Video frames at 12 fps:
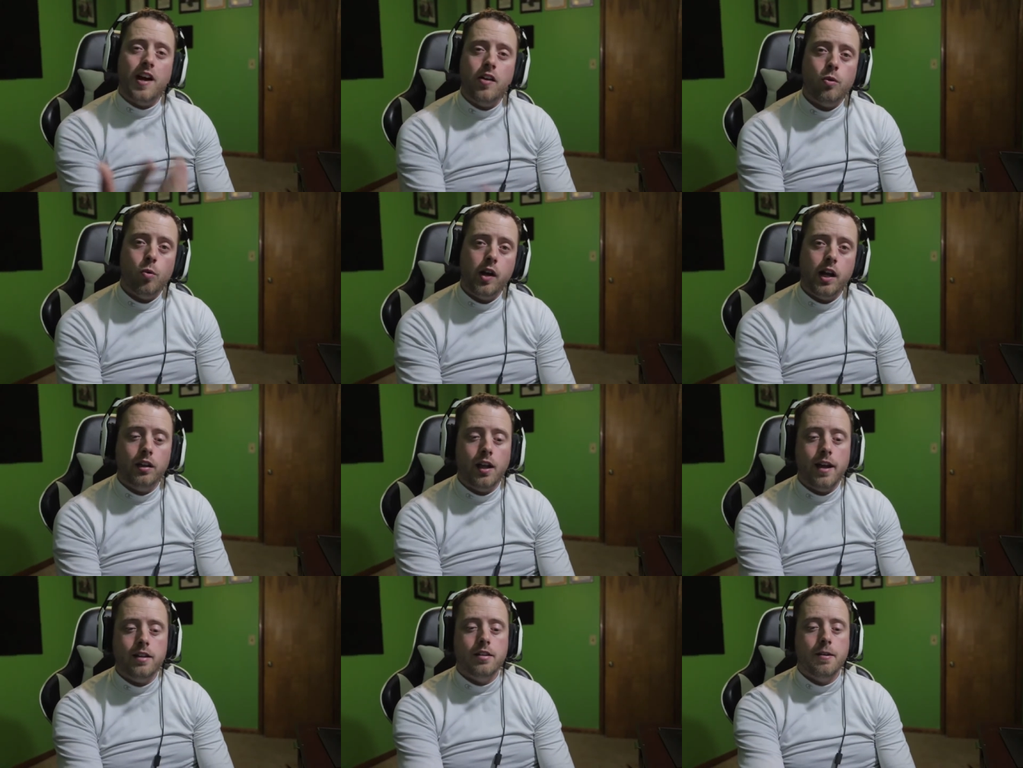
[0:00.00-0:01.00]
found the one I
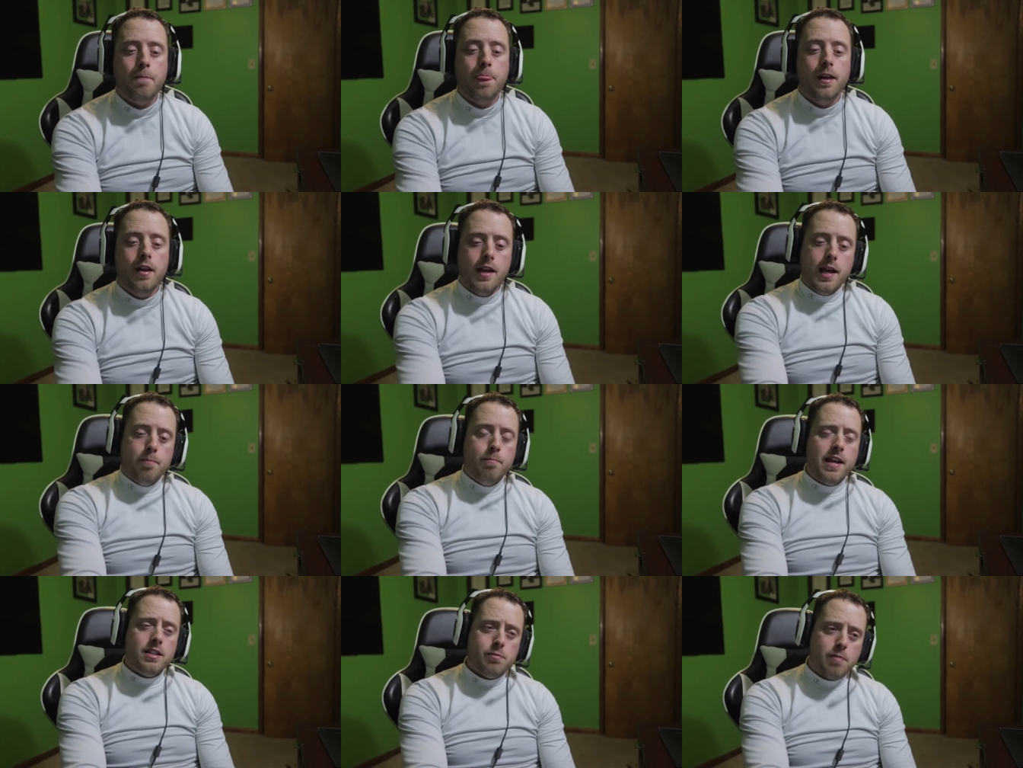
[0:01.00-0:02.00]
liked,
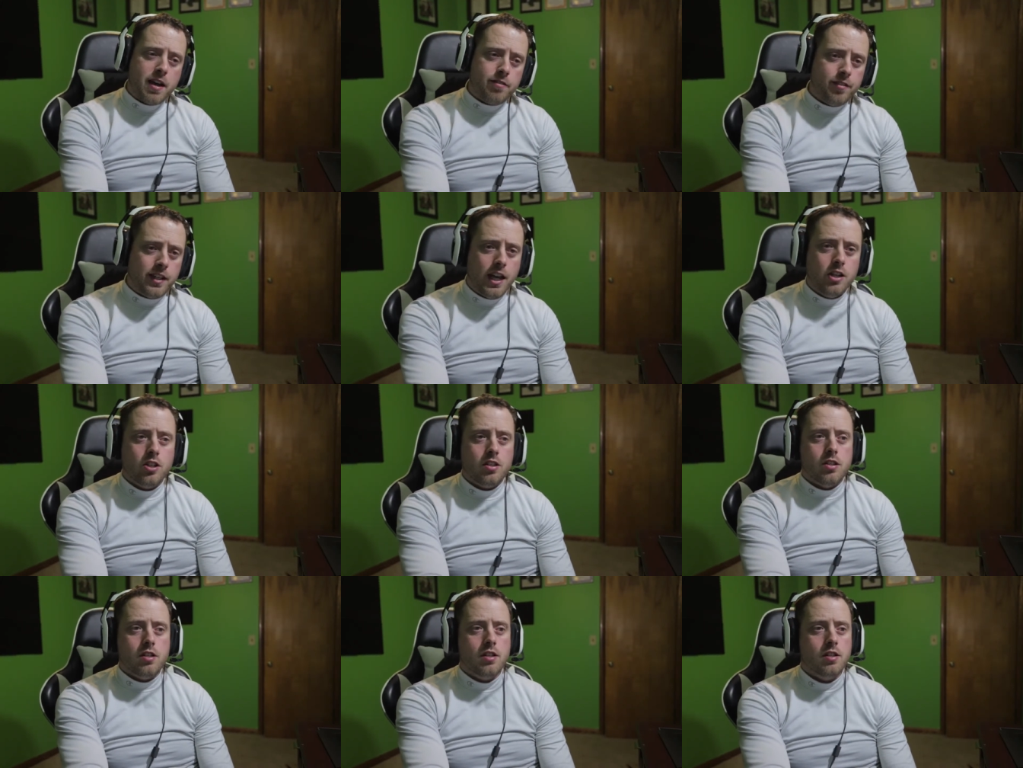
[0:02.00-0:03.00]
made some
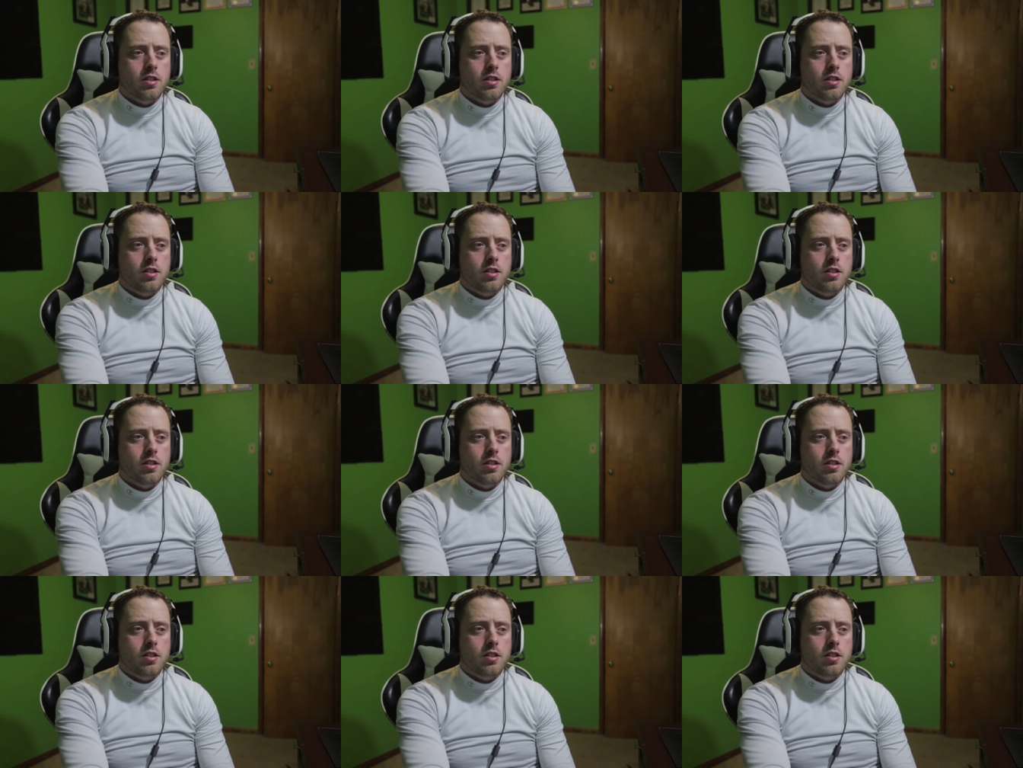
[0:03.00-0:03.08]
modifications.